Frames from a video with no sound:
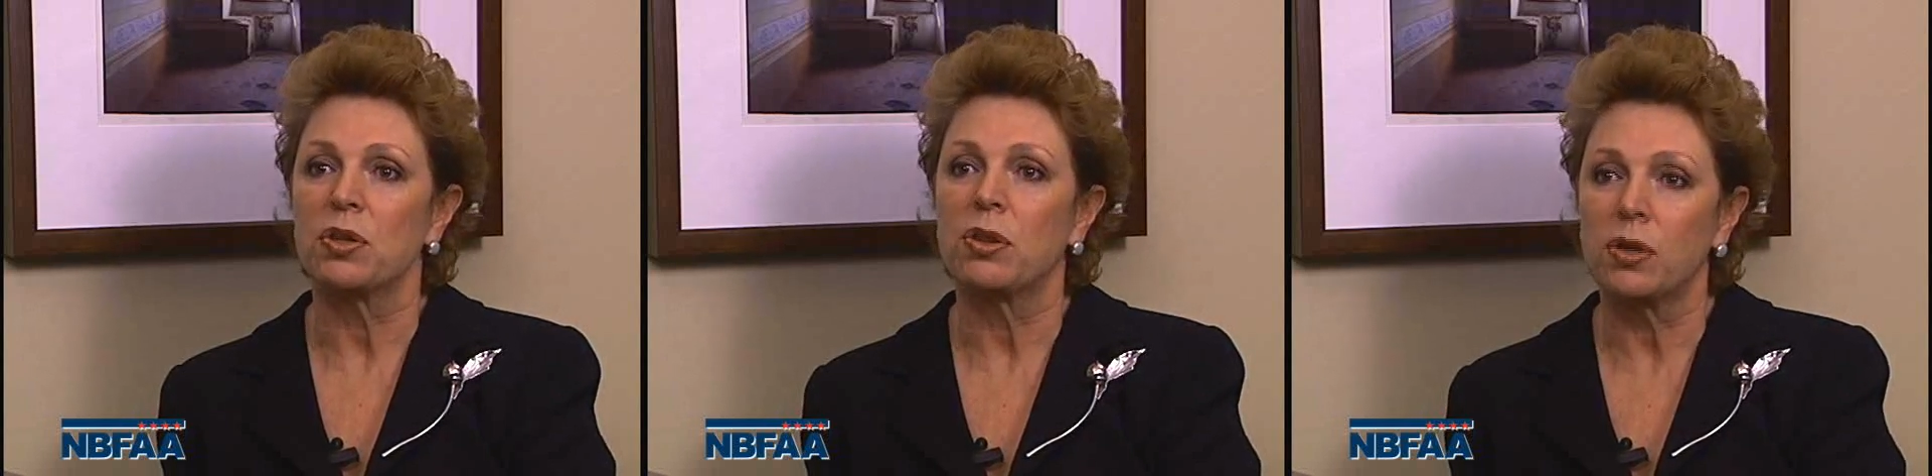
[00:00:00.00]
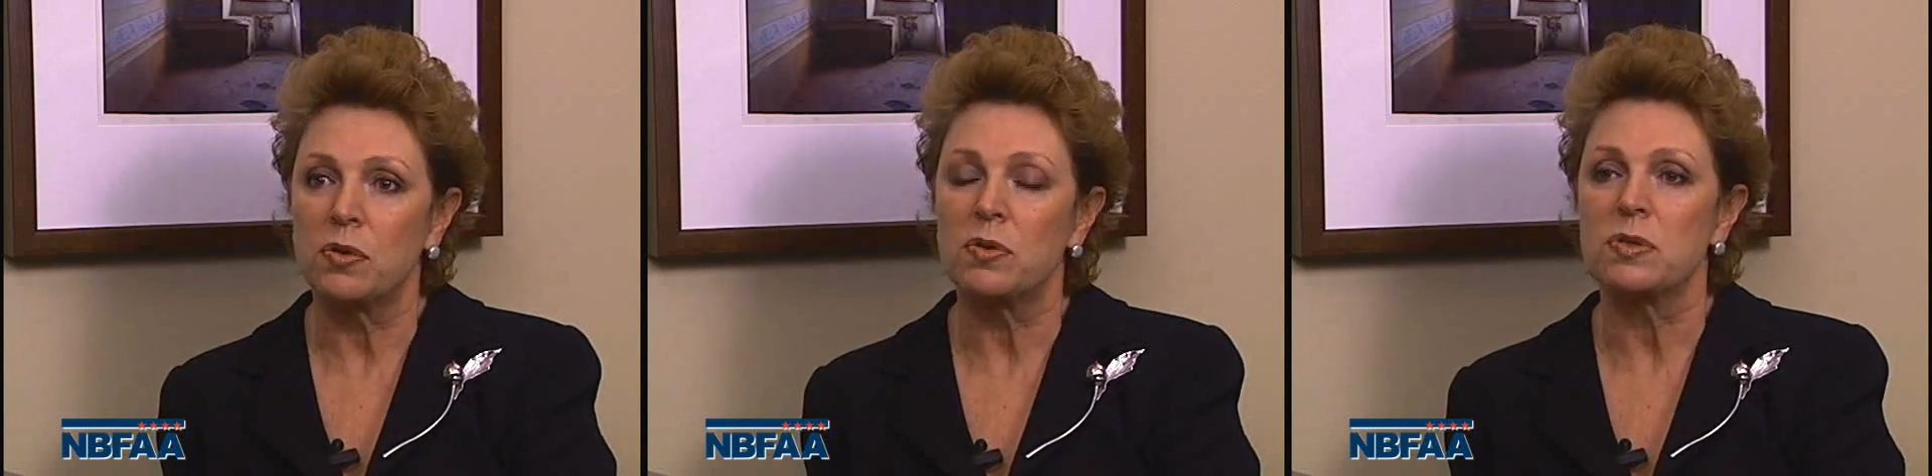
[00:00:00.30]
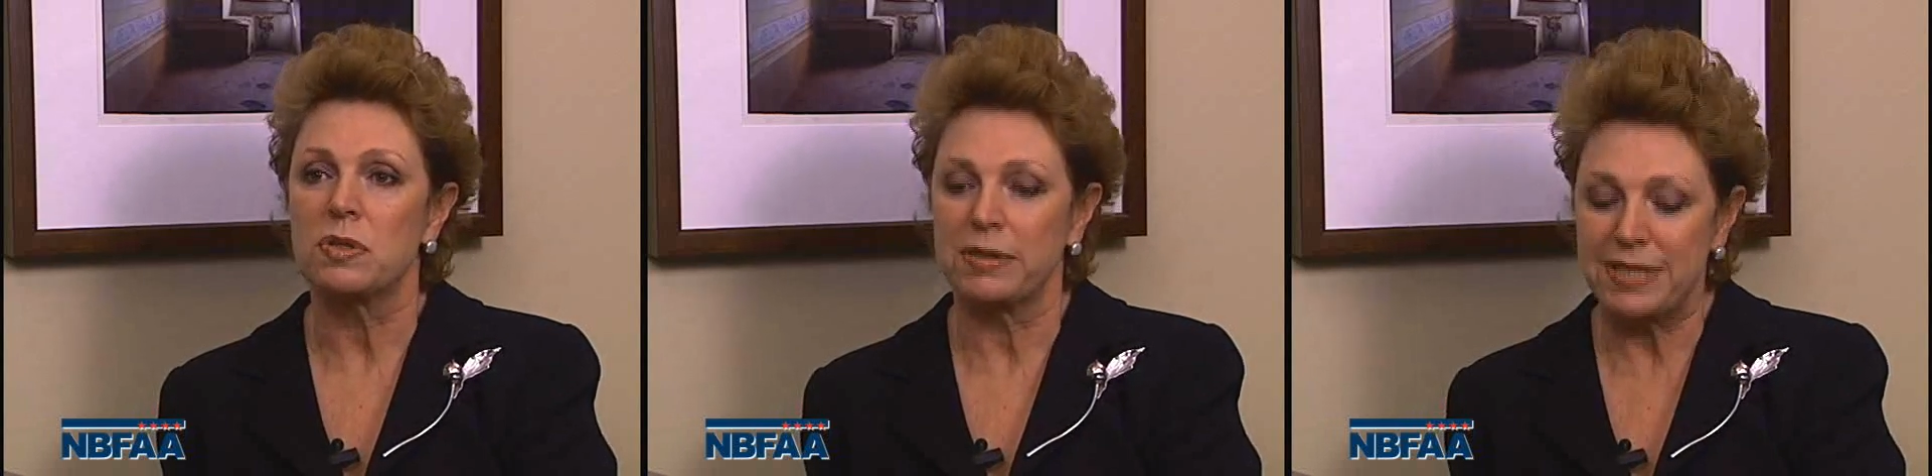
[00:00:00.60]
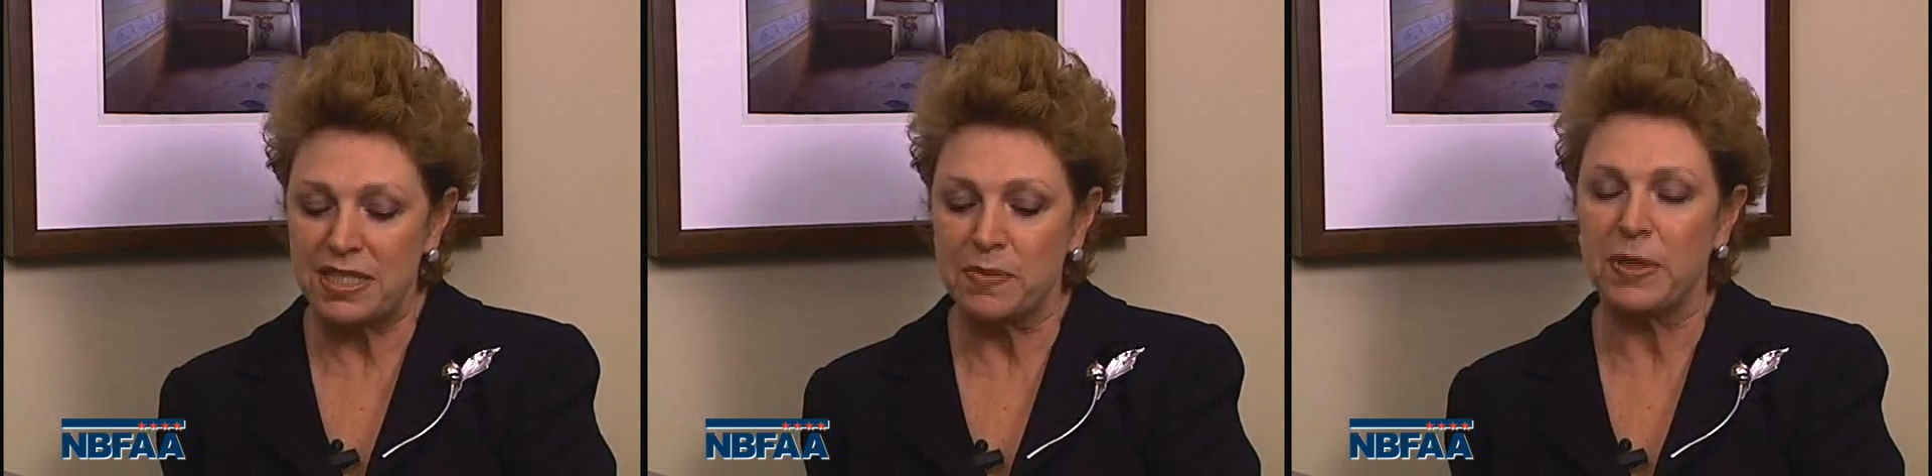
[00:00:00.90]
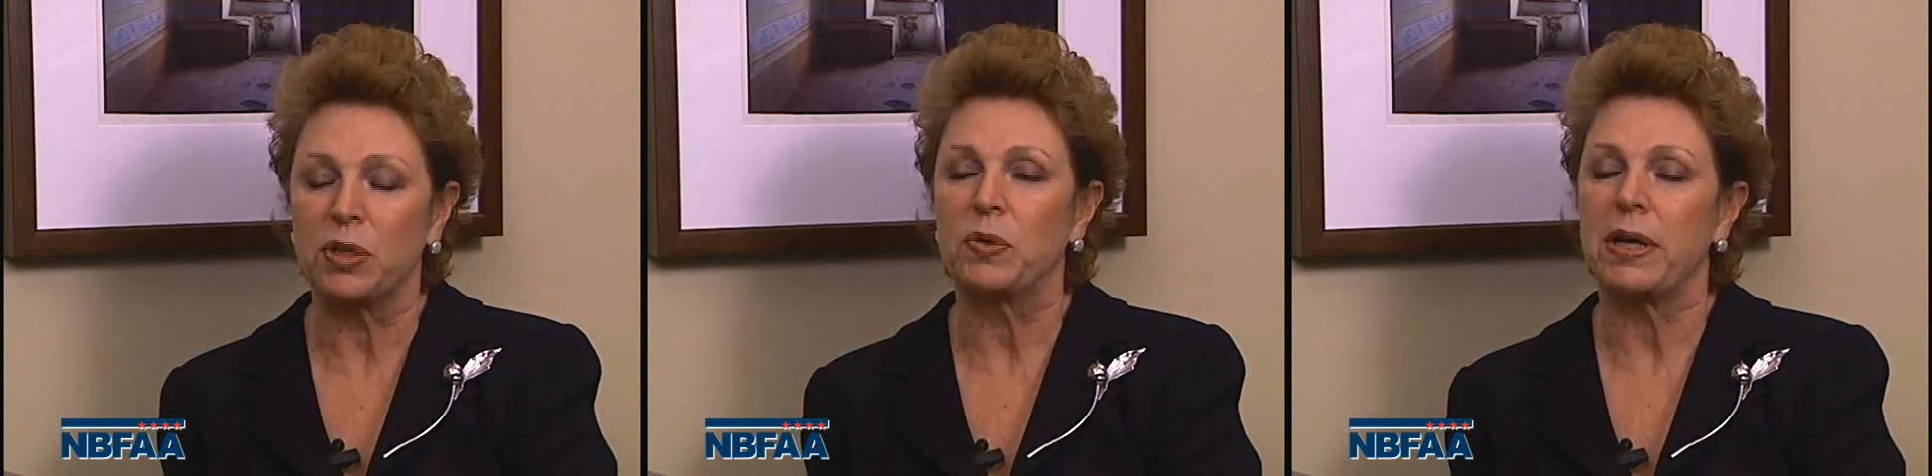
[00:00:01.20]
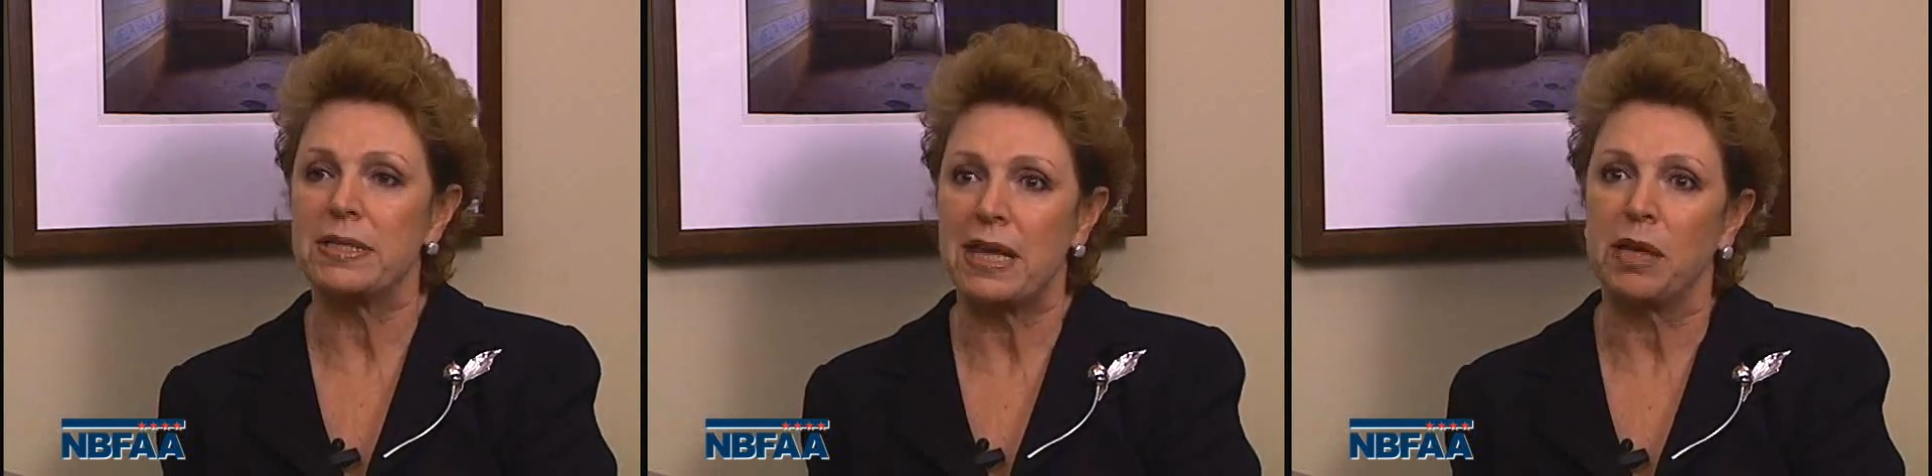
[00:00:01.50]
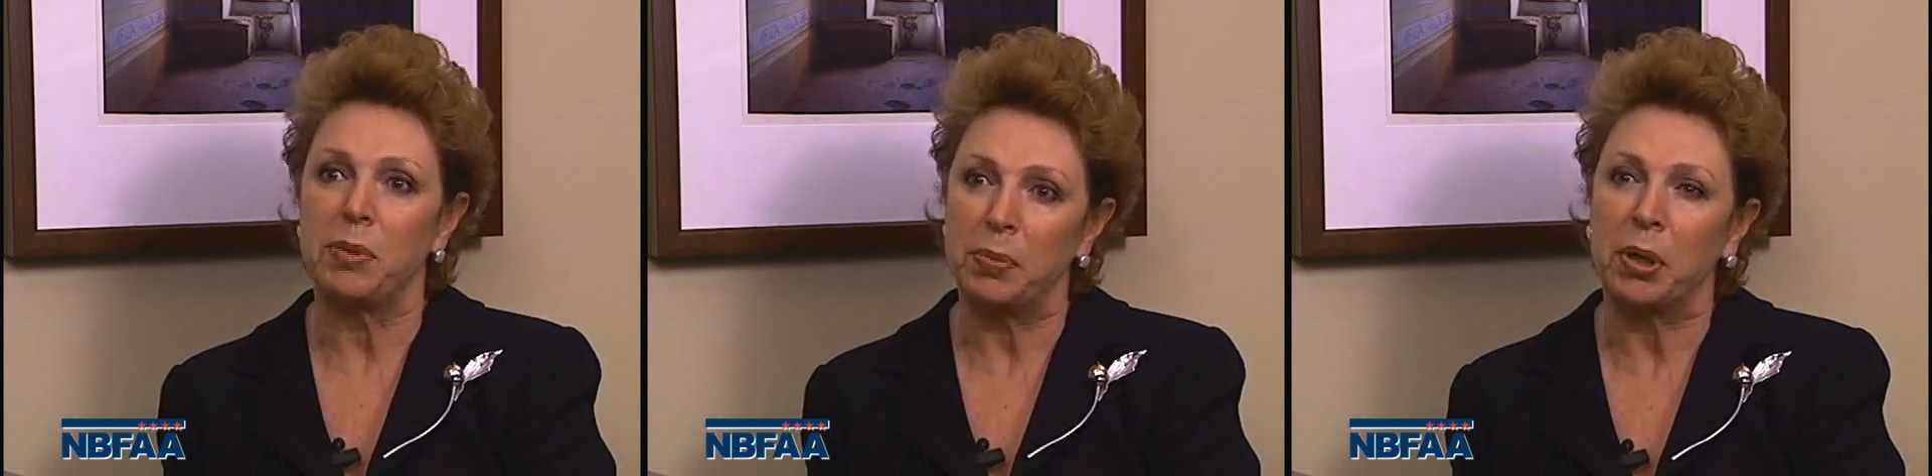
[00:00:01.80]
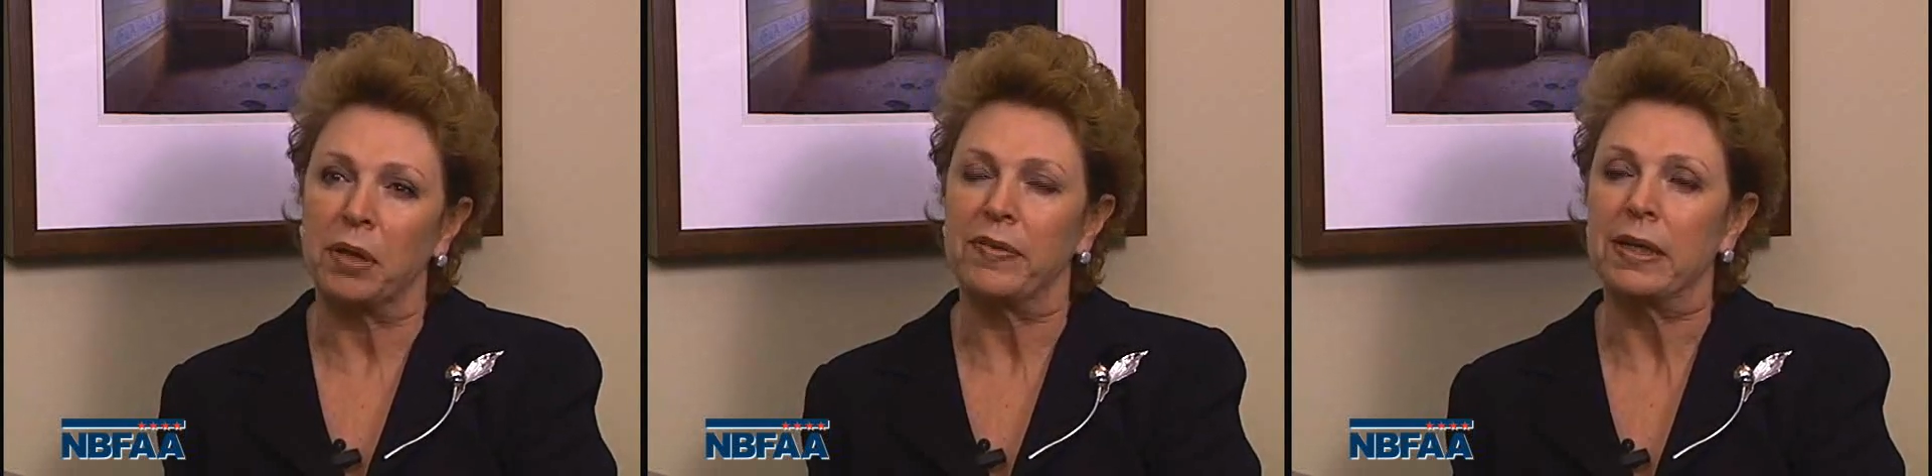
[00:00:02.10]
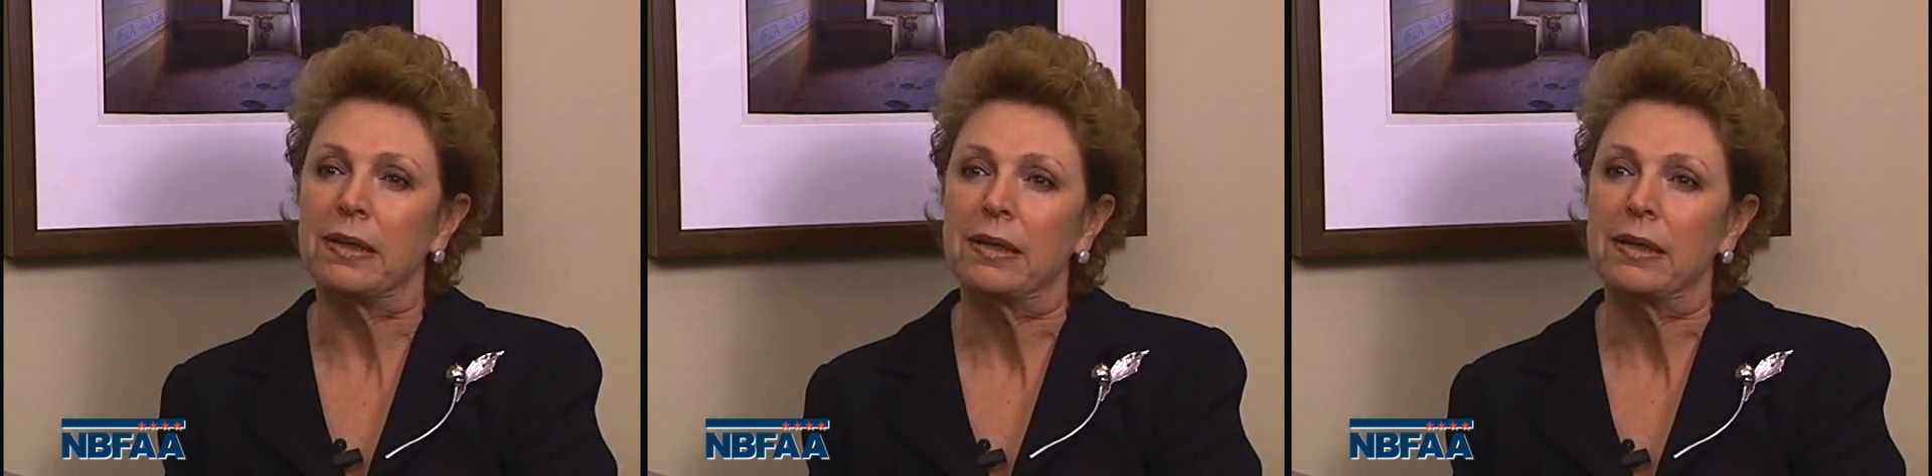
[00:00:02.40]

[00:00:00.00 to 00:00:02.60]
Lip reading: those system integrators had to be part of it.